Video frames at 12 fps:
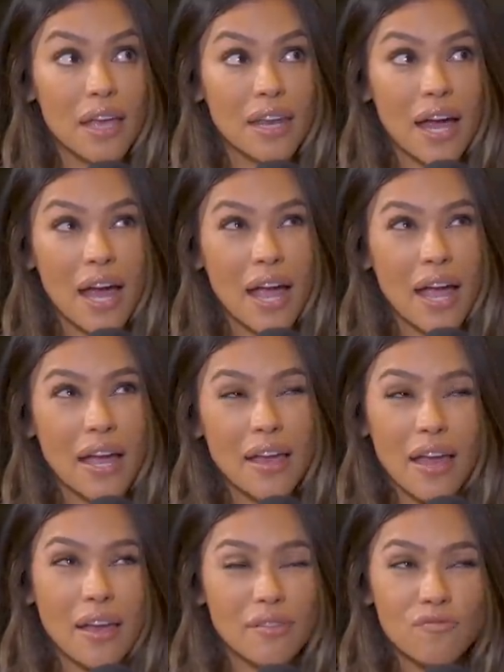and
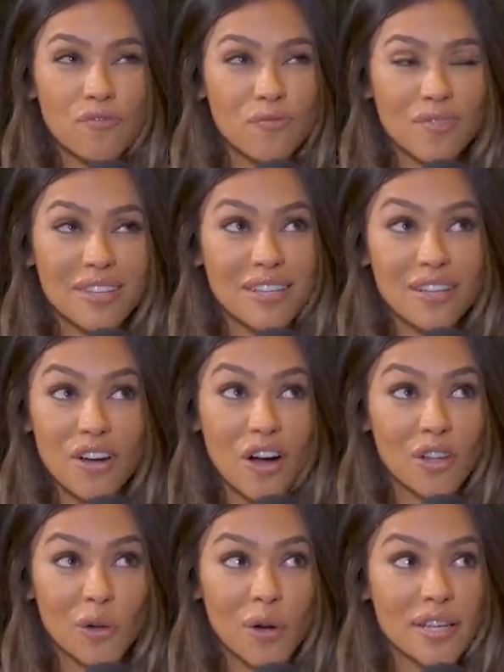I, I
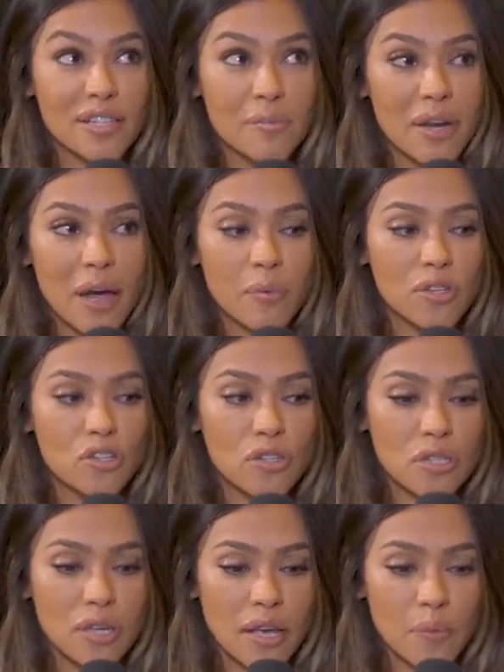call it crazy, but I would
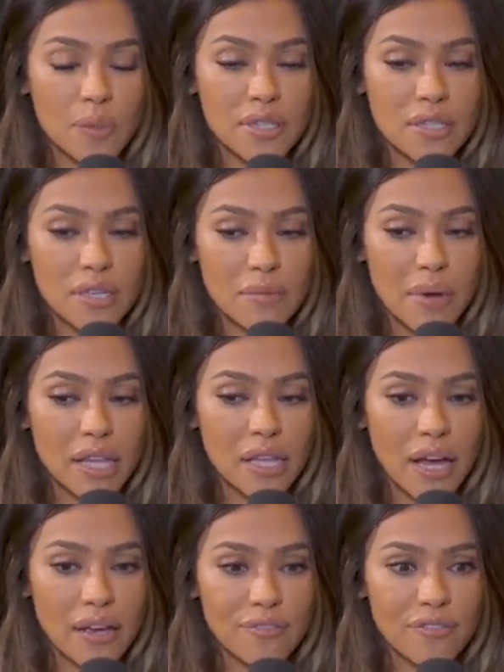just, I would see my
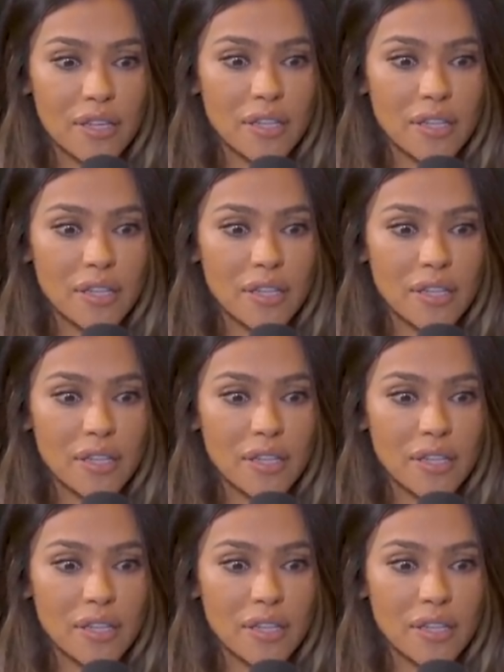life